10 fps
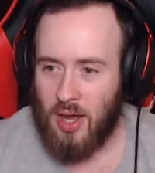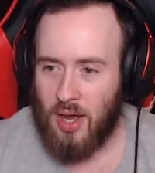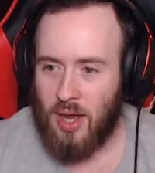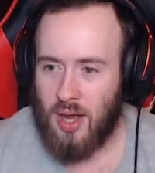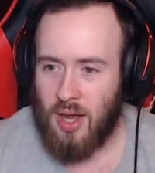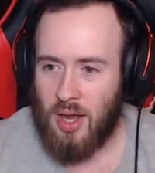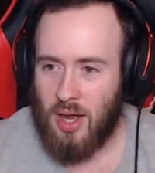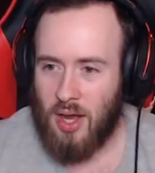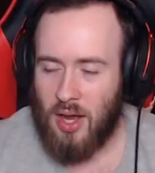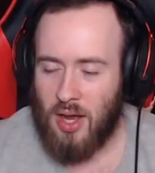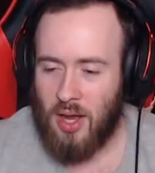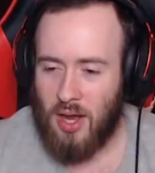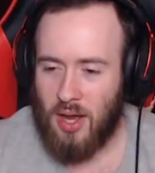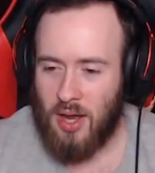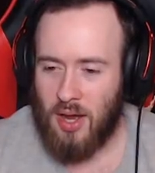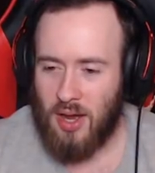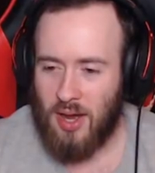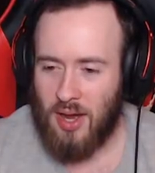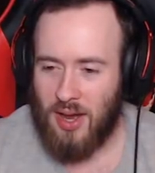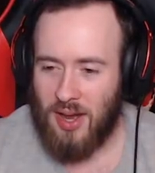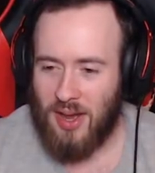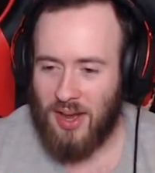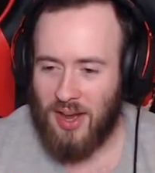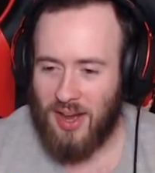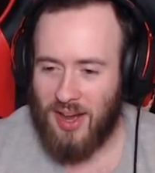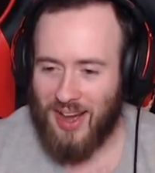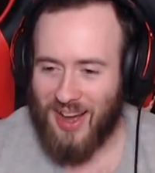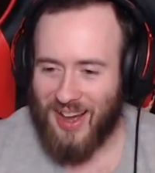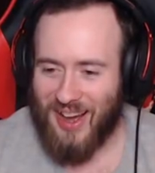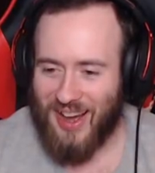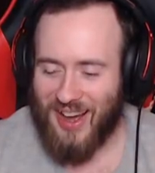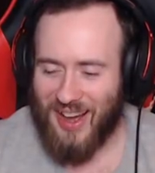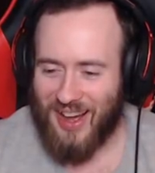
No words are spoken by the person on screen.